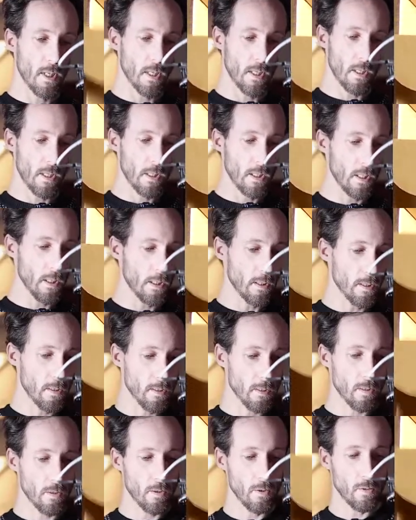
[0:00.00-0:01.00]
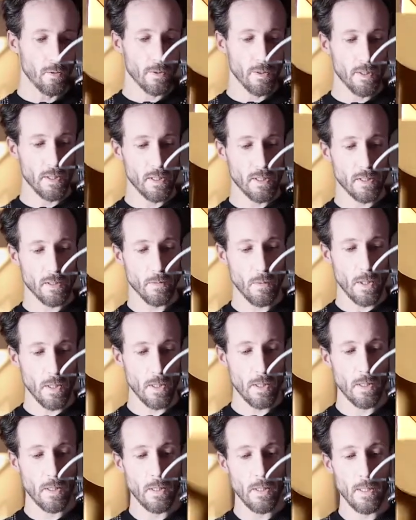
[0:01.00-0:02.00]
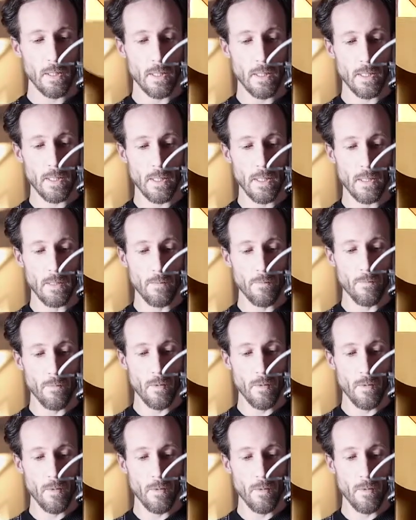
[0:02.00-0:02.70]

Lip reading: I need to use this one, and